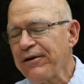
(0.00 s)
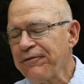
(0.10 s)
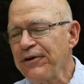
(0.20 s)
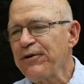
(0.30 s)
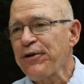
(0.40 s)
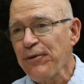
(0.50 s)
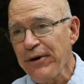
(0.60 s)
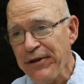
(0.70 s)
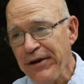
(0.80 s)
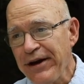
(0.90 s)
a few
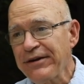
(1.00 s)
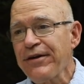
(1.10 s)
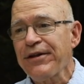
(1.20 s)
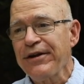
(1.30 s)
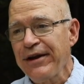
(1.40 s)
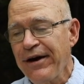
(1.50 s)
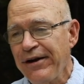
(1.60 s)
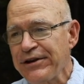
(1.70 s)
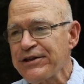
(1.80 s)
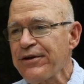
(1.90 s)
soil scientists and
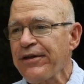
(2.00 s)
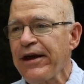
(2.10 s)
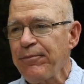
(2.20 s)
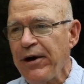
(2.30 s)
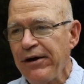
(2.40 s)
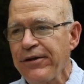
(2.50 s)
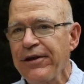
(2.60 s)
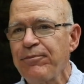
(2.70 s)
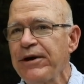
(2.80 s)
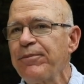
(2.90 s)
ecologists and policy
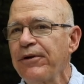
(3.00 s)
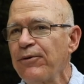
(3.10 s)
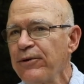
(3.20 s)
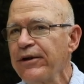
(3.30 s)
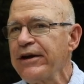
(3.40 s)
people are really